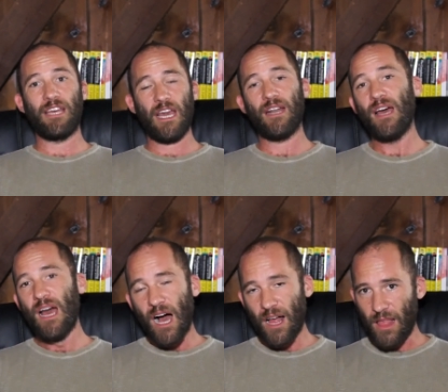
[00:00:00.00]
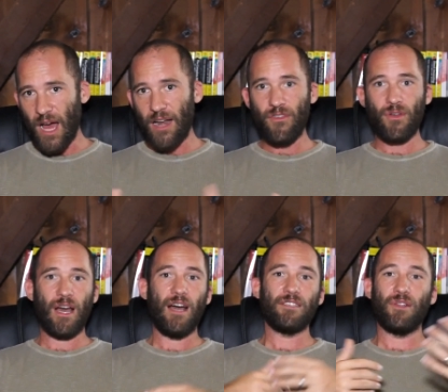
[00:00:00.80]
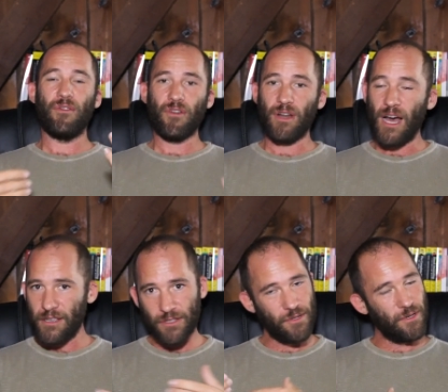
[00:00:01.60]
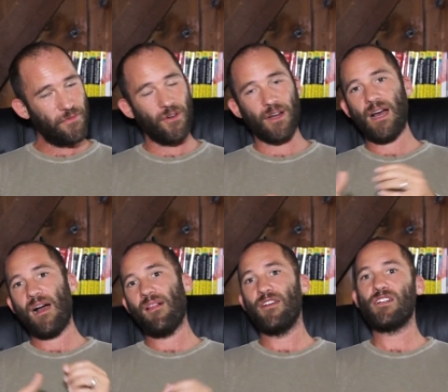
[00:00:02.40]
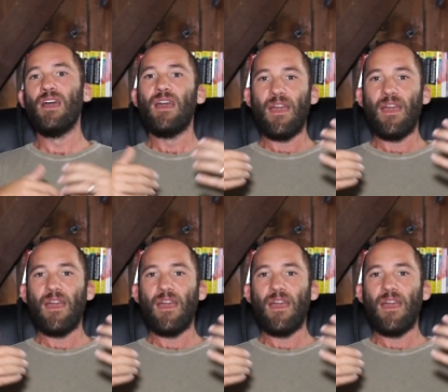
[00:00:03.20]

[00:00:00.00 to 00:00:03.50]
Again, a lot of you guys, you know, if you're in high school, if you're in college,